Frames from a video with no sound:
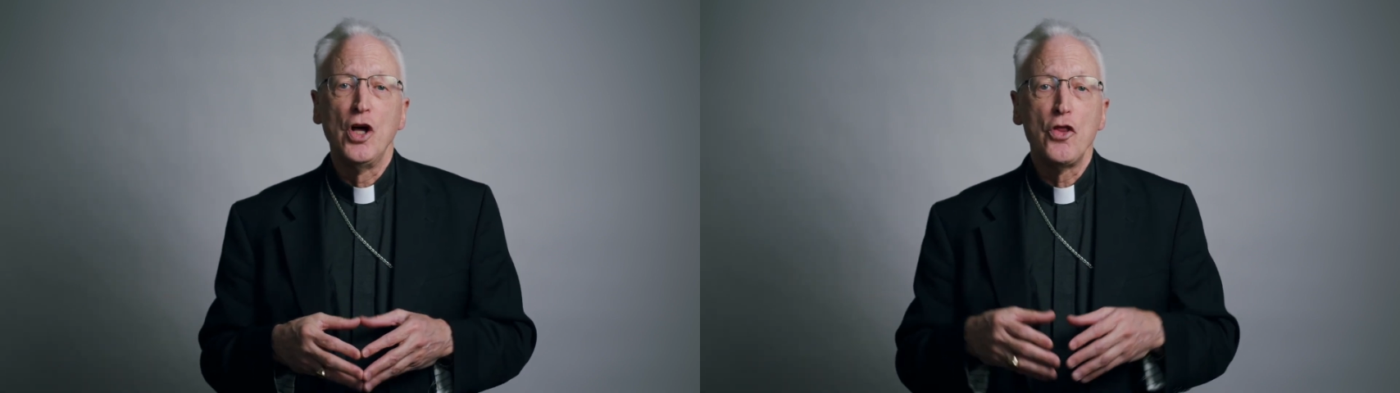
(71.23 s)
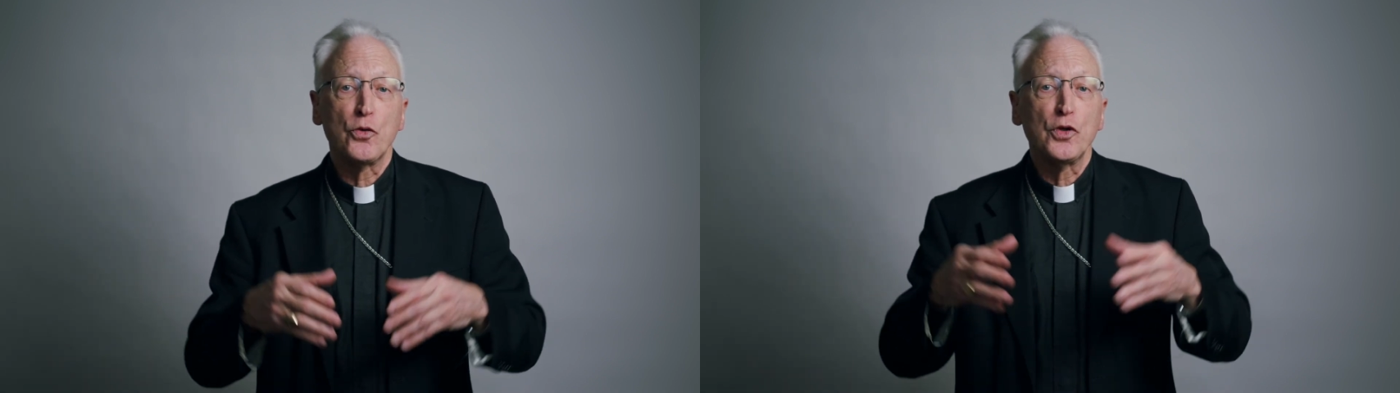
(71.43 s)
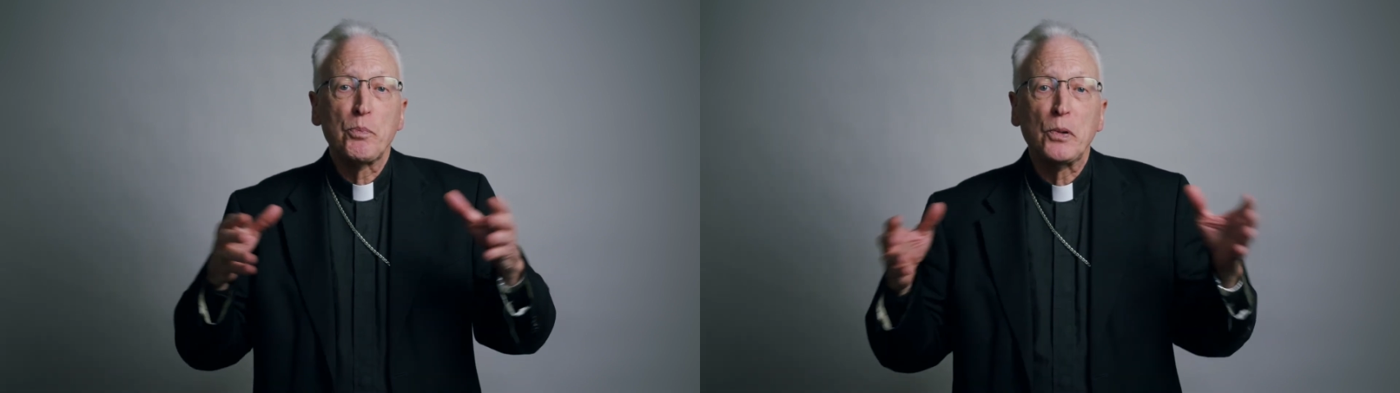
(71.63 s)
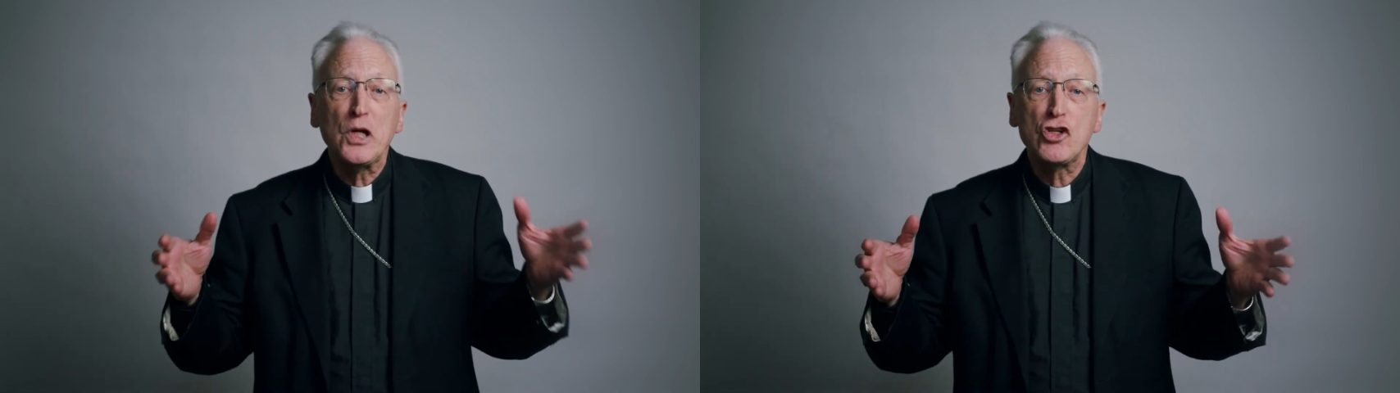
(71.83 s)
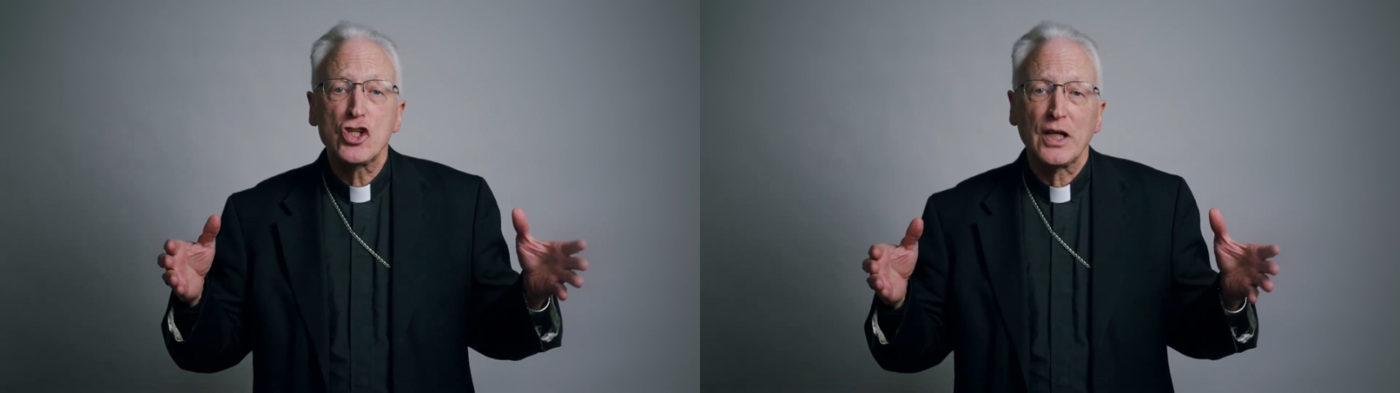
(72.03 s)
through the
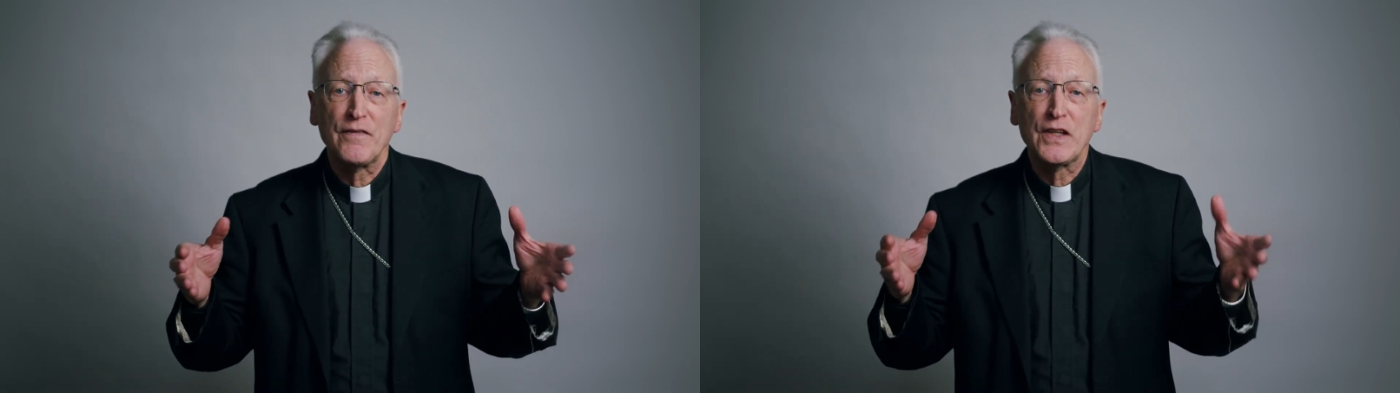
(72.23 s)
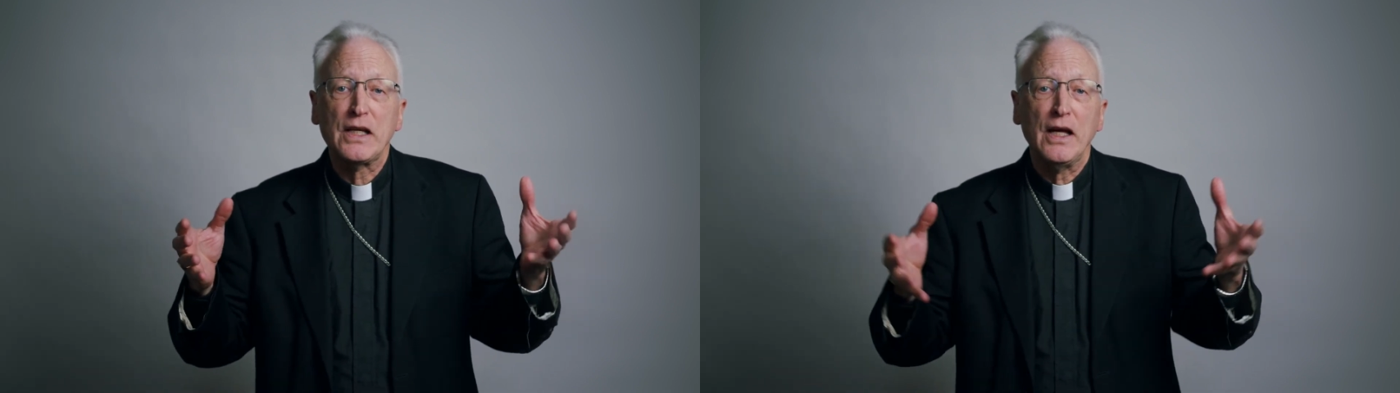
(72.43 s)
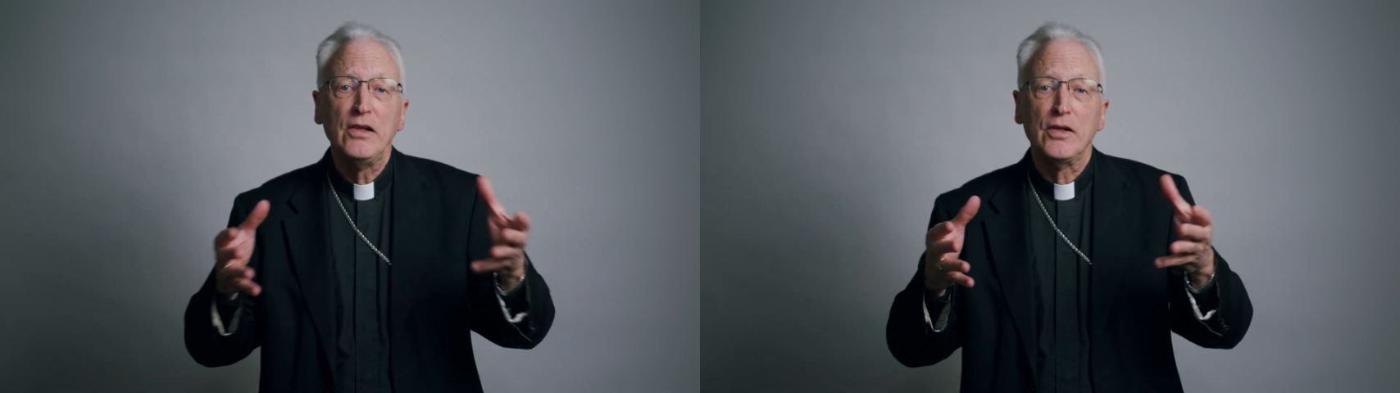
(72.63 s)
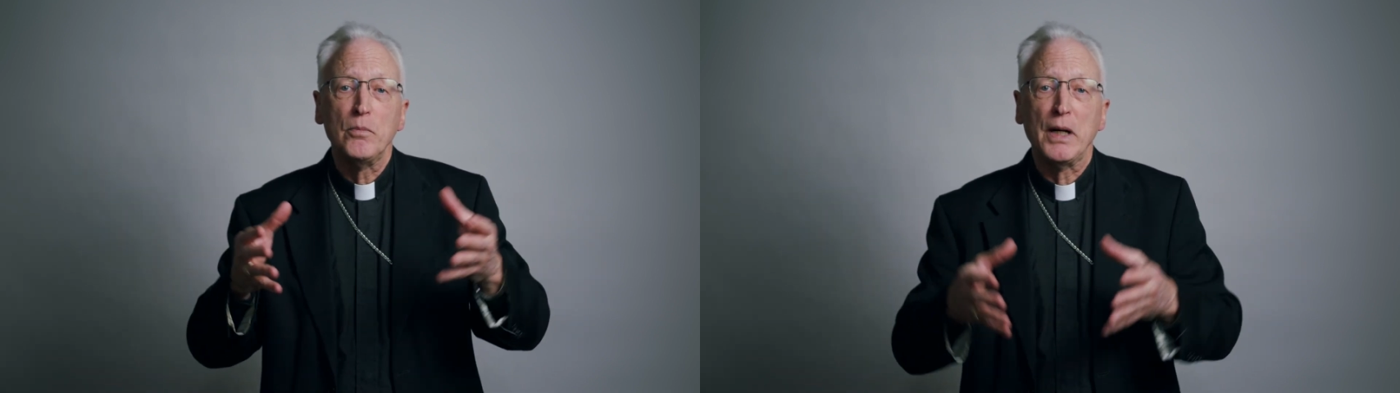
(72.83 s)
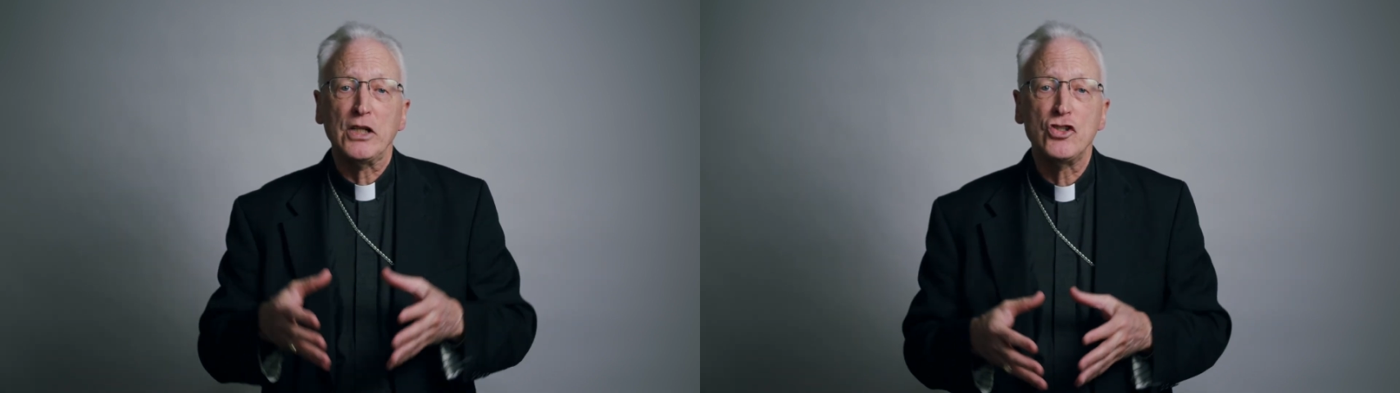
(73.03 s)
preaching of the
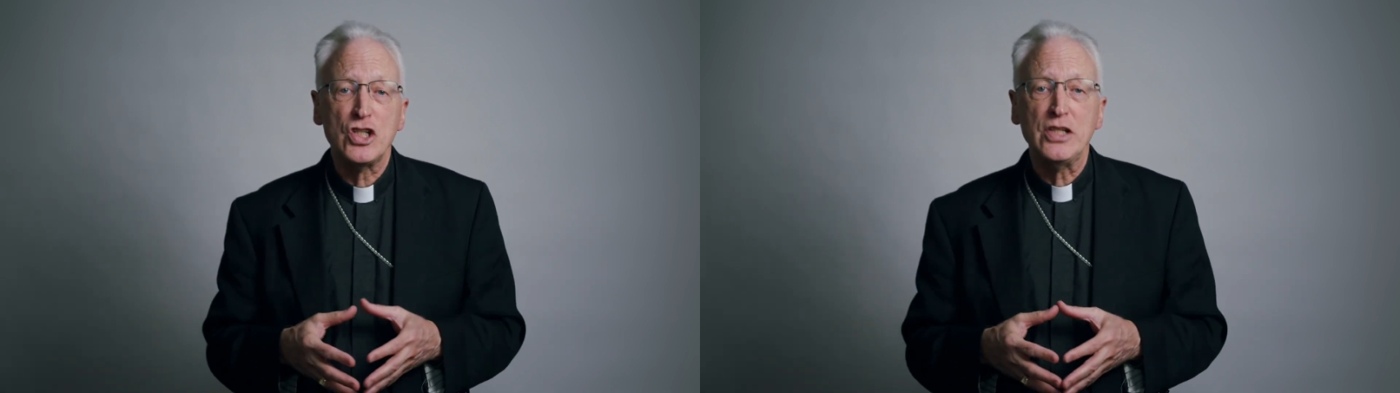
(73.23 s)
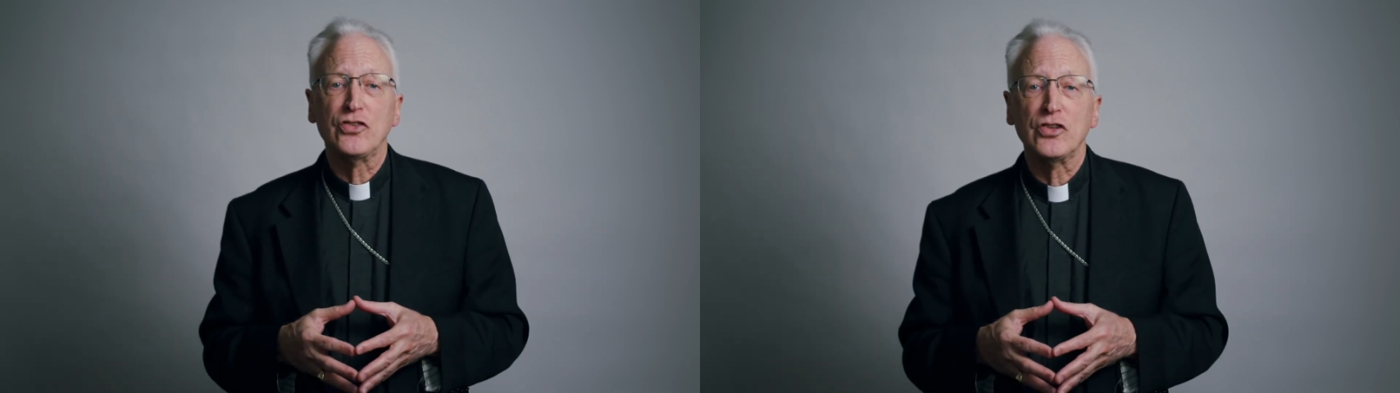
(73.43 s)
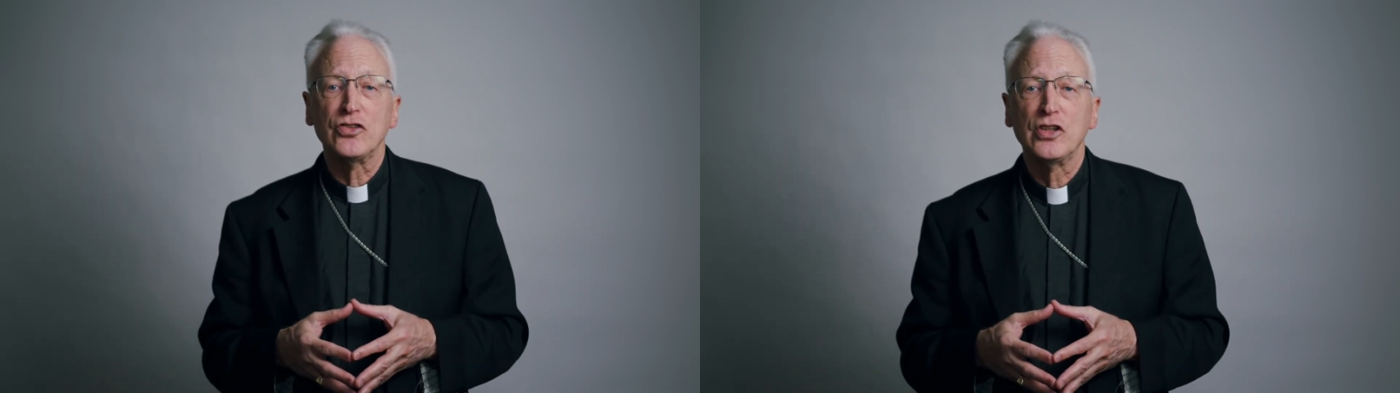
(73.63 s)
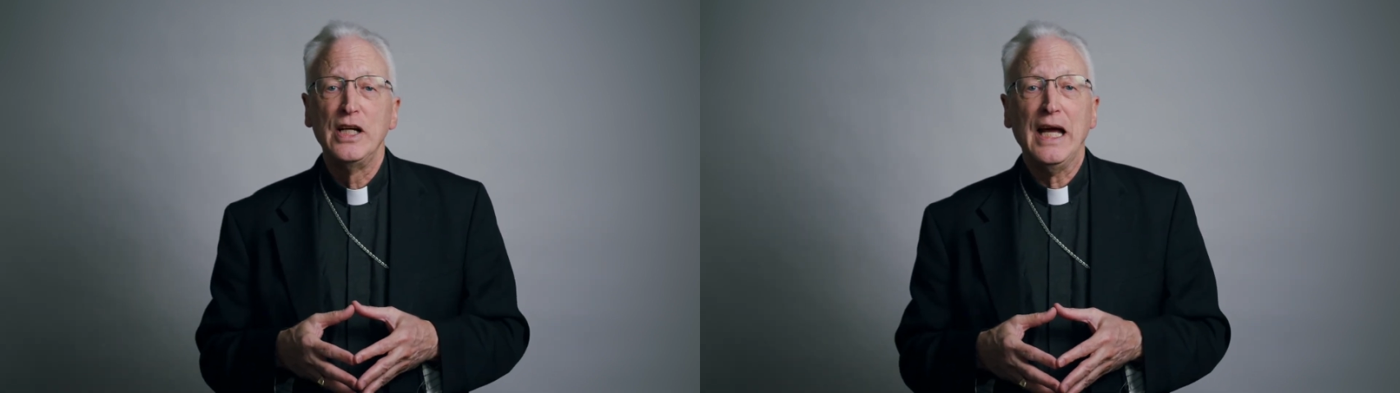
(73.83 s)
kingdom by Jesus